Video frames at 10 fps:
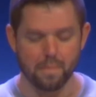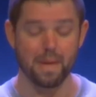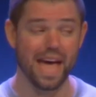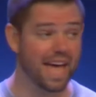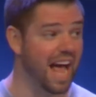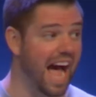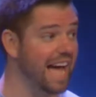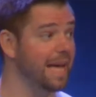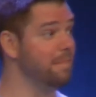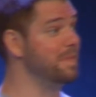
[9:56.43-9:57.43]
Man,
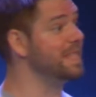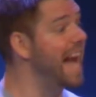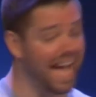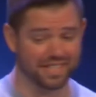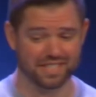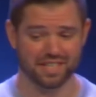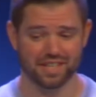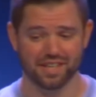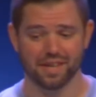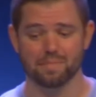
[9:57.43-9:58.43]
I am not,
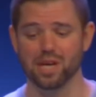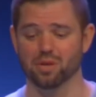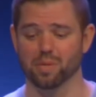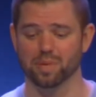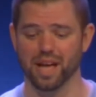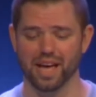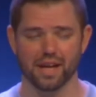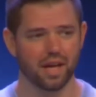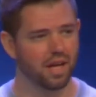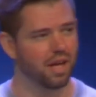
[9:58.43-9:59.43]
Peter replied.